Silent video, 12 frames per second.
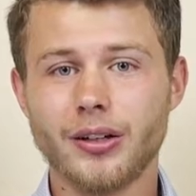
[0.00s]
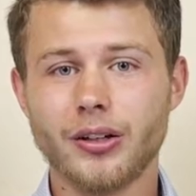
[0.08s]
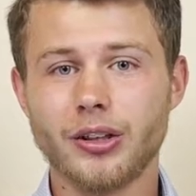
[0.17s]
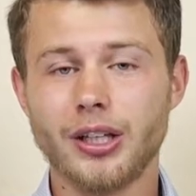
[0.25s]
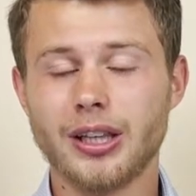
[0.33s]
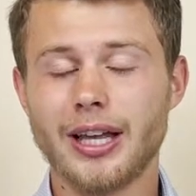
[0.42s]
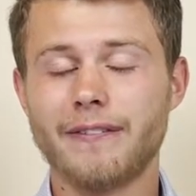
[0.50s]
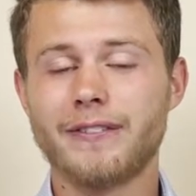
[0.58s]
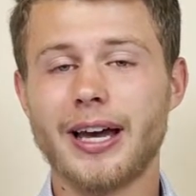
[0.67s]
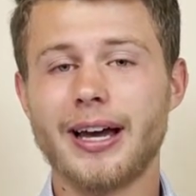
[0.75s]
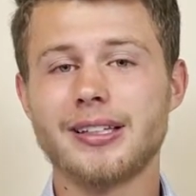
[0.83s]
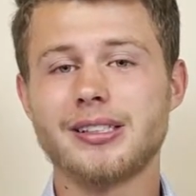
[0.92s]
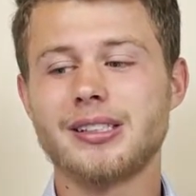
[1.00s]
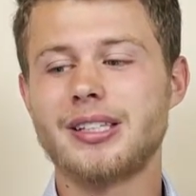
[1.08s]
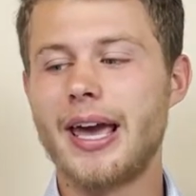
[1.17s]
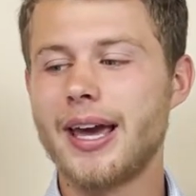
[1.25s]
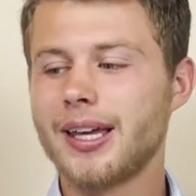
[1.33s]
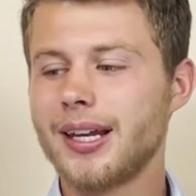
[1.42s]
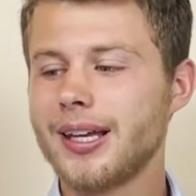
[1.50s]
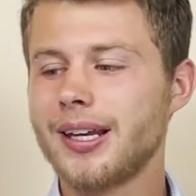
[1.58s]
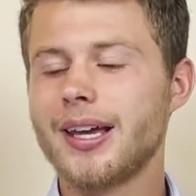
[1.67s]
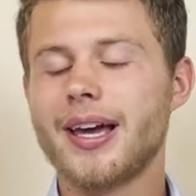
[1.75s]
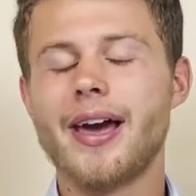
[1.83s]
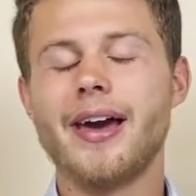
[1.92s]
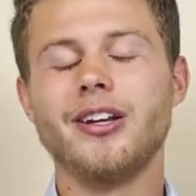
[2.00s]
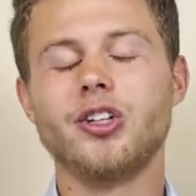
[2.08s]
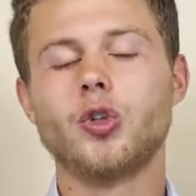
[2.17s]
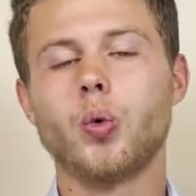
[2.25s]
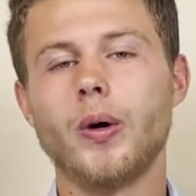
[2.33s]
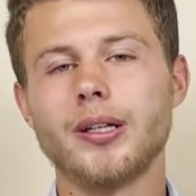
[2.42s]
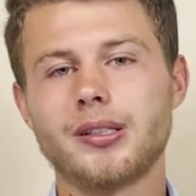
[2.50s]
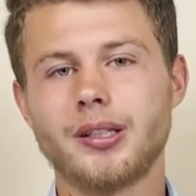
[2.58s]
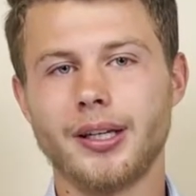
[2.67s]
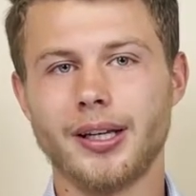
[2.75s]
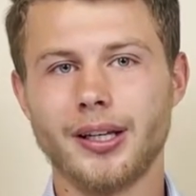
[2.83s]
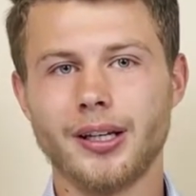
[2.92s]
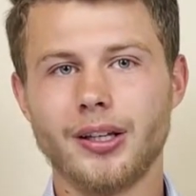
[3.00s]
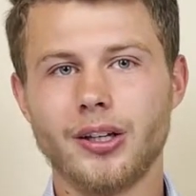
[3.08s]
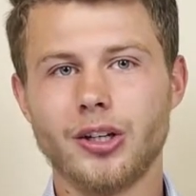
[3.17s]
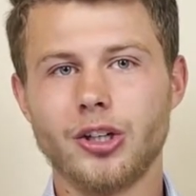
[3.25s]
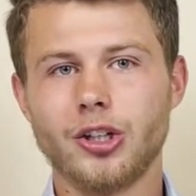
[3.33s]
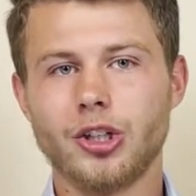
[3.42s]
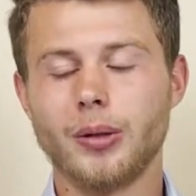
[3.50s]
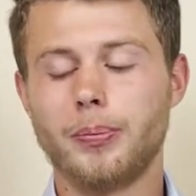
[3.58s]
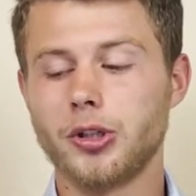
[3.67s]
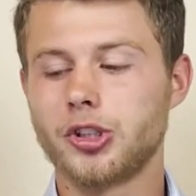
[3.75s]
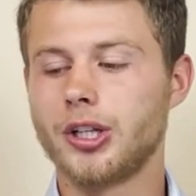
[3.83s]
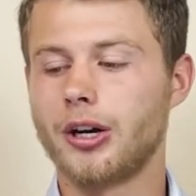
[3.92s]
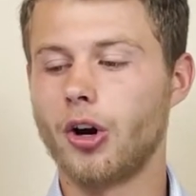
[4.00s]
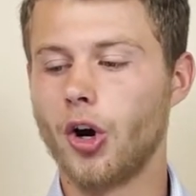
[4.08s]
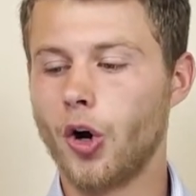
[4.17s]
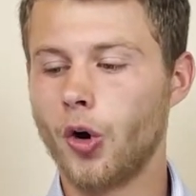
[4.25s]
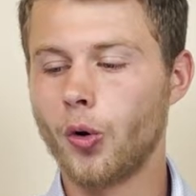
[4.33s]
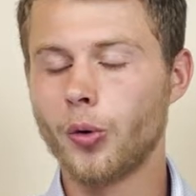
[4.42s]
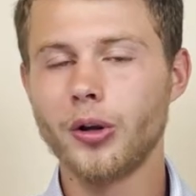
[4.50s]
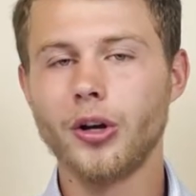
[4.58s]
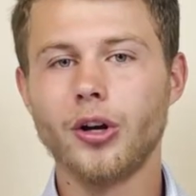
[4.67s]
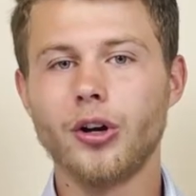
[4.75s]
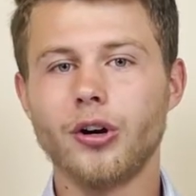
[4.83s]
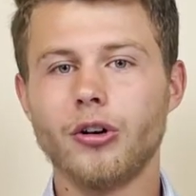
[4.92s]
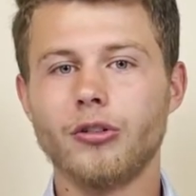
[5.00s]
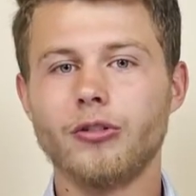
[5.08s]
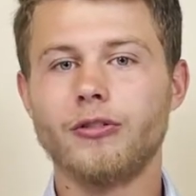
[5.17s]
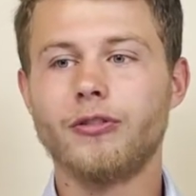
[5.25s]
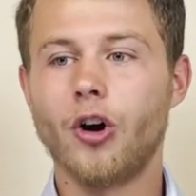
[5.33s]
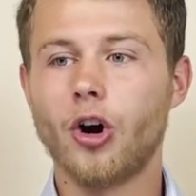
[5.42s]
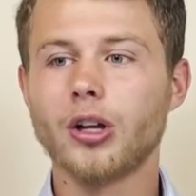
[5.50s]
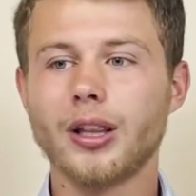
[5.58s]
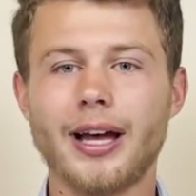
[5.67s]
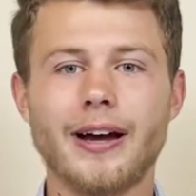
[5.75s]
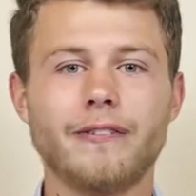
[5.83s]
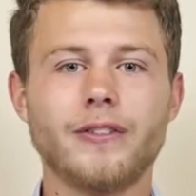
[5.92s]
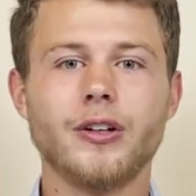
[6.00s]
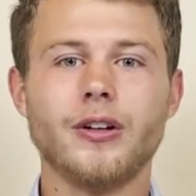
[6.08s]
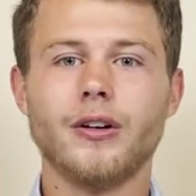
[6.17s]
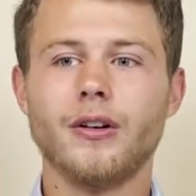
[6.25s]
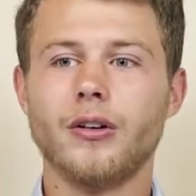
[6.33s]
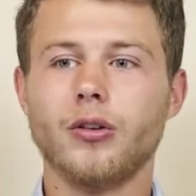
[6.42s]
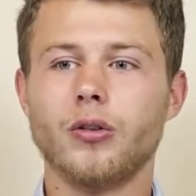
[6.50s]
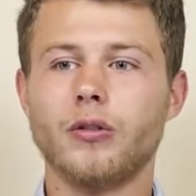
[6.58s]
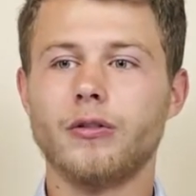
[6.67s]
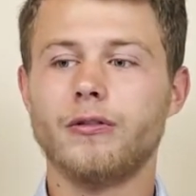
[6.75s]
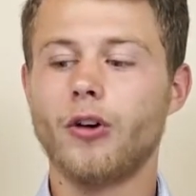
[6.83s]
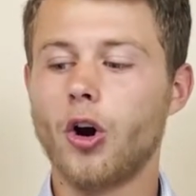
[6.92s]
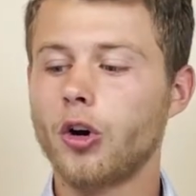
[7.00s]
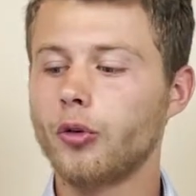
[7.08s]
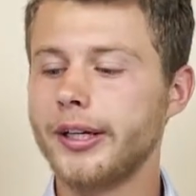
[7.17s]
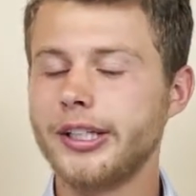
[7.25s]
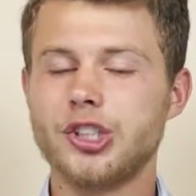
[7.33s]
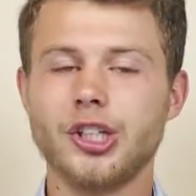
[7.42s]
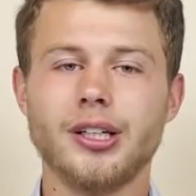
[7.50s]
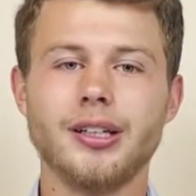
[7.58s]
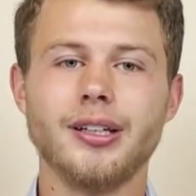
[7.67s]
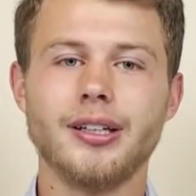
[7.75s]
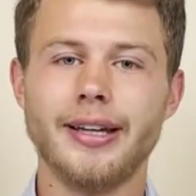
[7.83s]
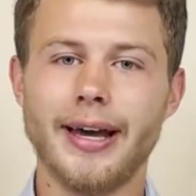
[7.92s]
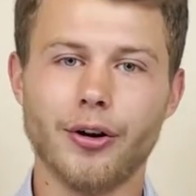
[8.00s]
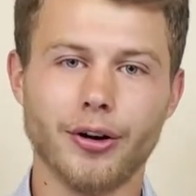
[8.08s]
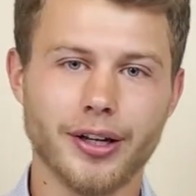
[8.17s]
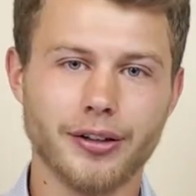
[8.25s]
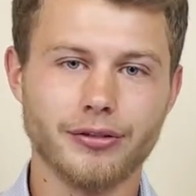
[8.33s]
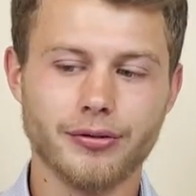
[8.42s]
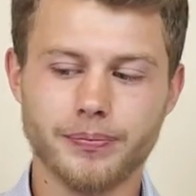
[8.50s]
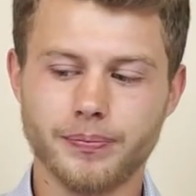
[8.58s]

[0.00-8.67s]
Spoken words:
the left has taken it and twisted it to push their own far left, far-reaching narrative.